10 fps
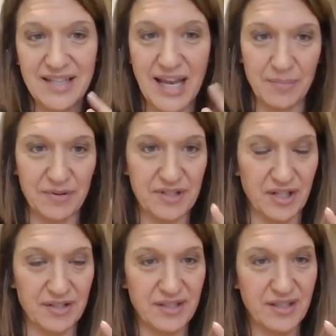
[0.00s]
table
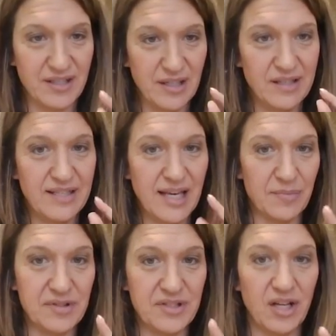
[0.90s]
salt.
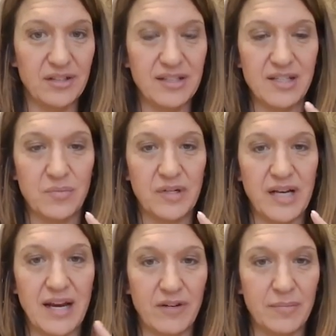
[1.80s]
Table salt is what
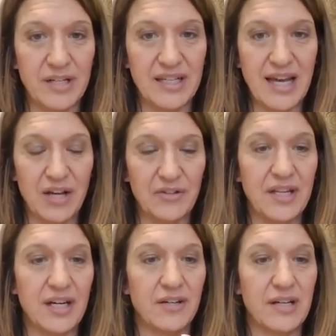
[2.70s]
everybody out
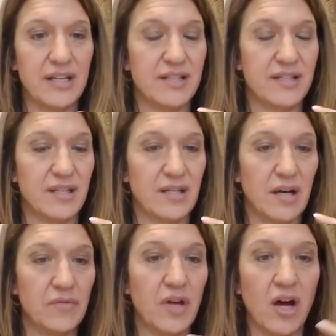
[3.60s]
there is,
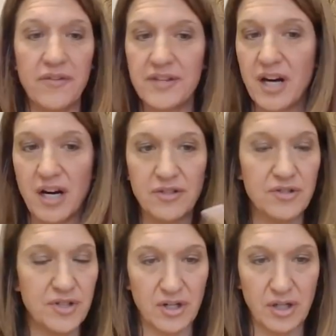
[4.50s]
all the
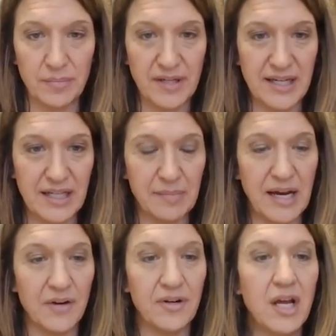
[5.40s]
doctors are complaining
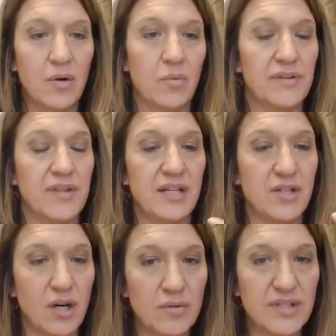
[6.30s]
about. What they
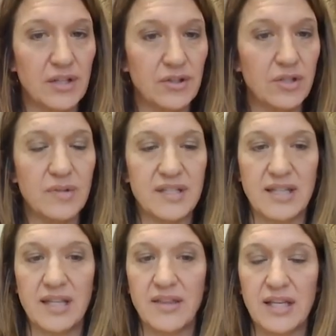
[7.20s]
don't tell you is
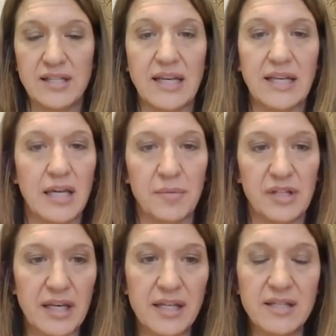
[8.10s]
that things like
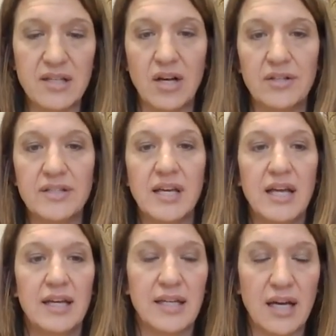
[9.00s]
Himalayan salt,
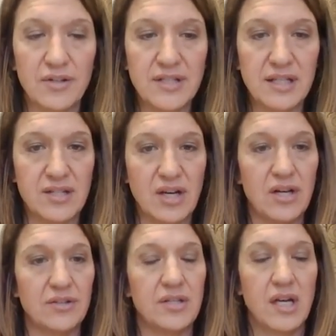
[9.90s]
Celtic
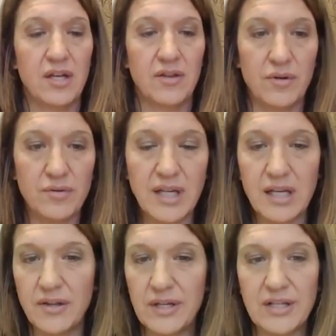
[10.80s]
salt, those kind
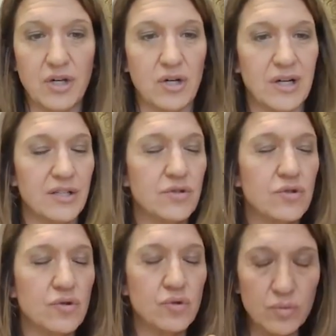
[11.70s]
of things are
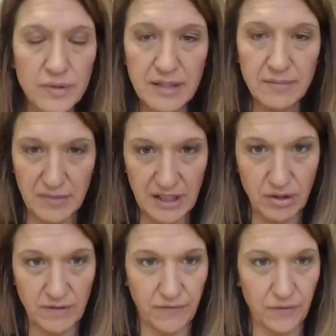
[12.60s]
extremely
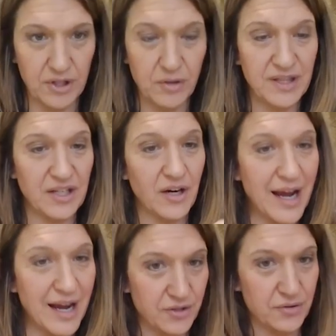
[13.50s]
good for you, and they're
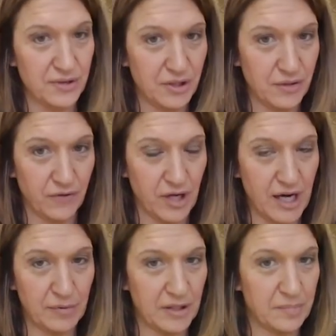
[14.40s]
actually good for high
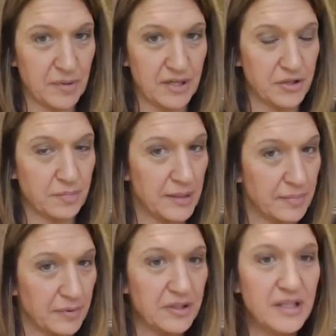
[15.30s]
blood pressure
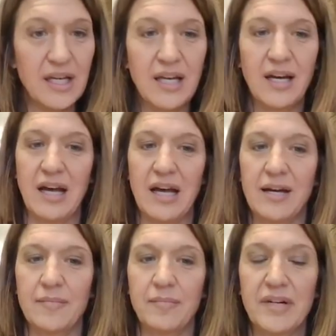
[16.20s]
people.
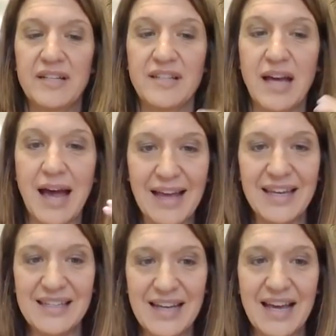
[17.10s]
But
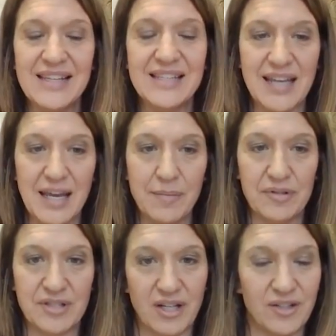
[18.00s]
iodized table
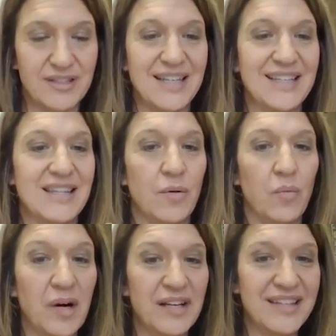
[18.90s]
salt is the
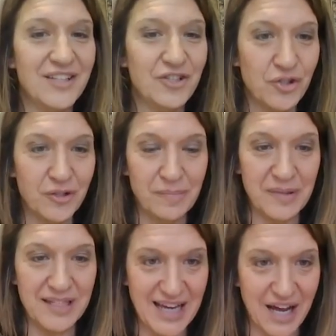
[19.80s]
one that should
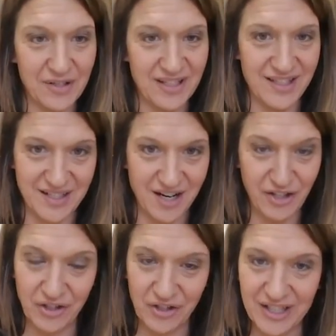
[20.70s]
be touted as
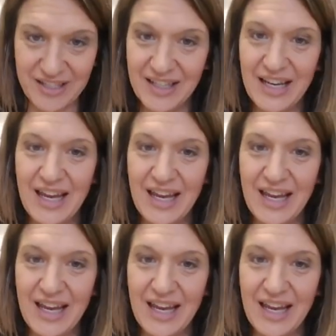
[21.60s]
not good,